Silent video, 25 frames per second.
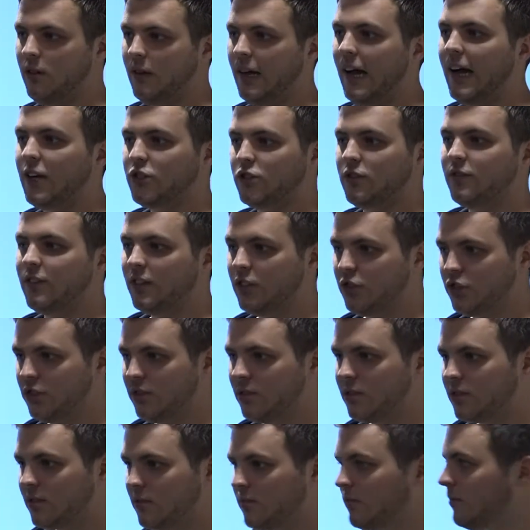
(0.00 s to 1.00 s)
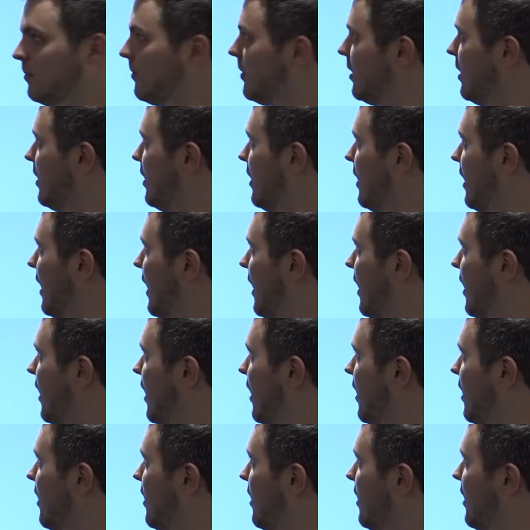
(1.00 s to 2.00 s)
Azure Functions.
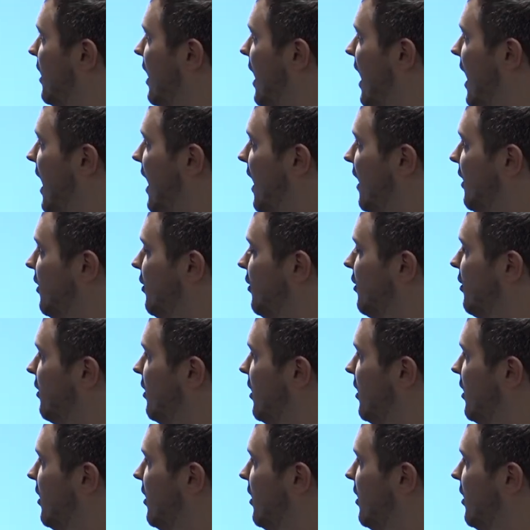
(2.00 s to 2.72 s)
And